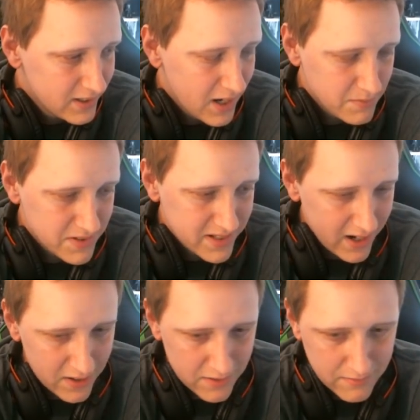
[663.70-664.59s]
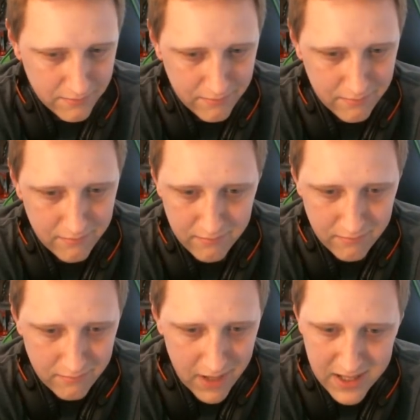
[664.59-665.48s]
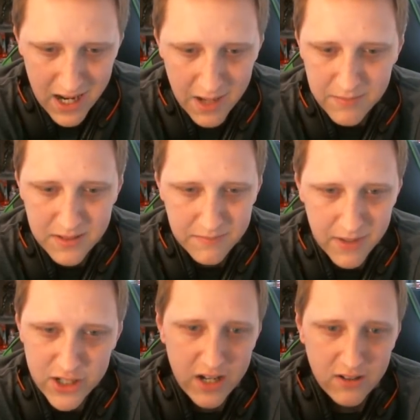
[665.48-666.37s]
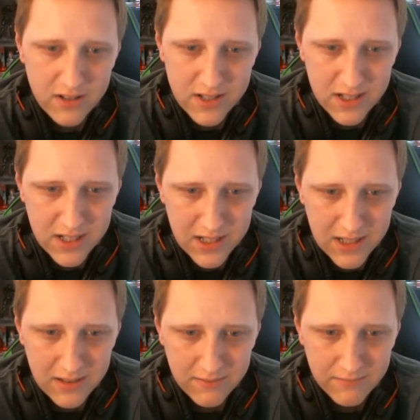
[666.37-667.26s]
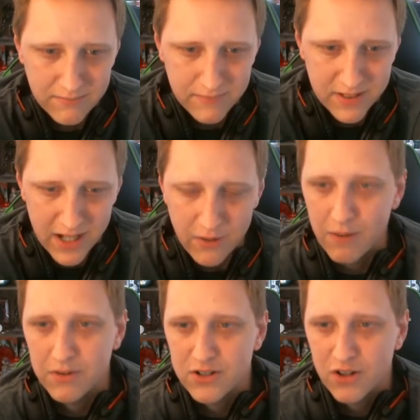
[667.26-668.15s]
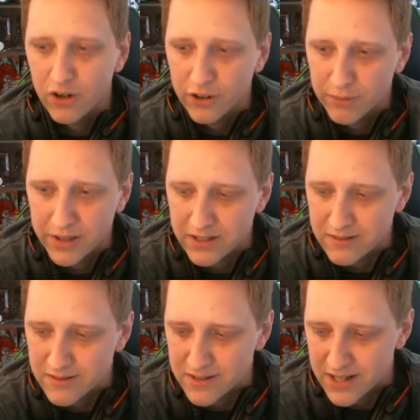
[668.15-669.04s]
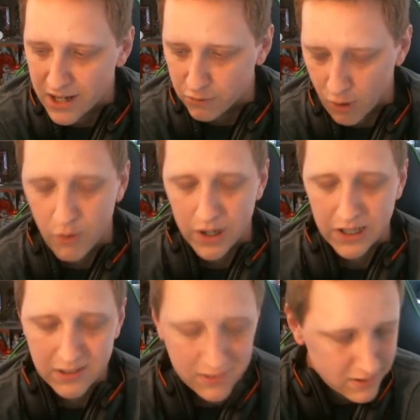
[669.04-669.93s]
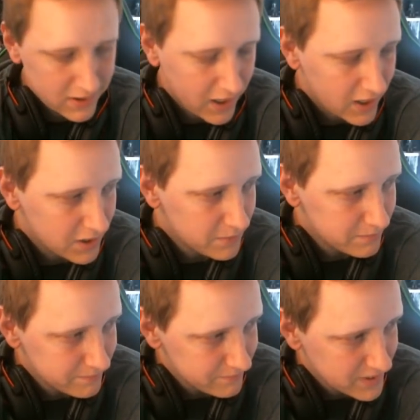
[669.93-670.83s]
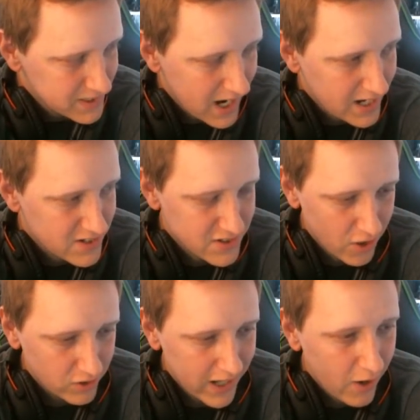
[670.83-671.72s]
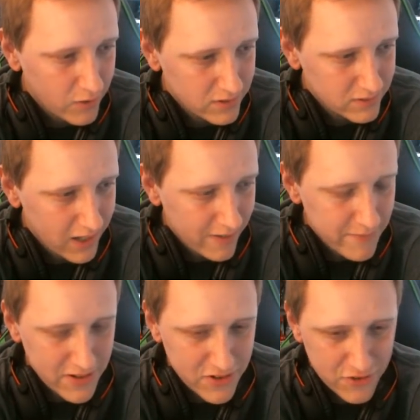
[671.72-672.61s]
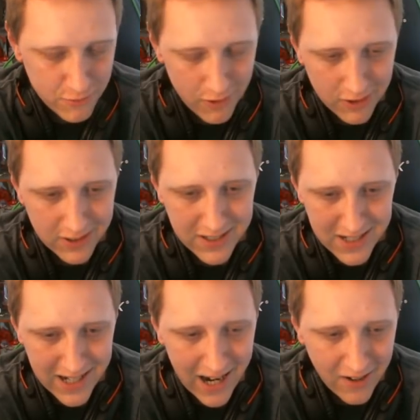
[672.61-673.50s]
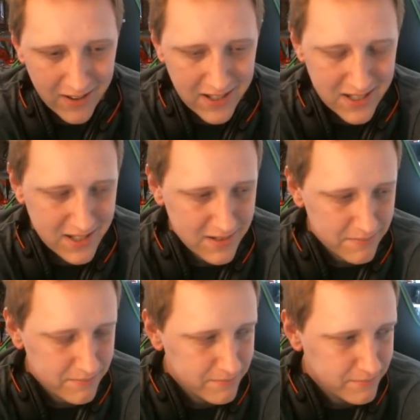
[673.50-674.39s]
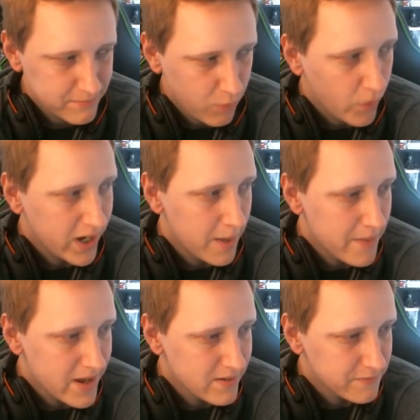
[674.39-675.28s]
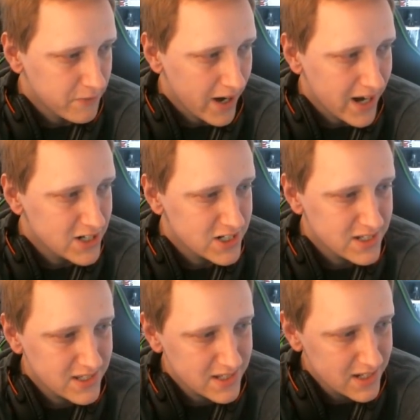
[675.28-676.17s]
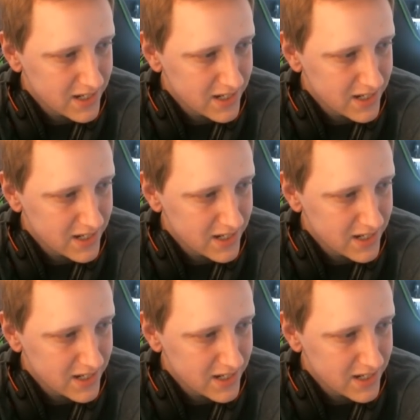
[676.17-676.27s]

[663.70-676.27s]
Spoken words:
I'm scared at times. My channel isn't gonna stay around much longer because it's not growing. It's kind of stalled out. I've been struggling to get out of this point I'm in for ages.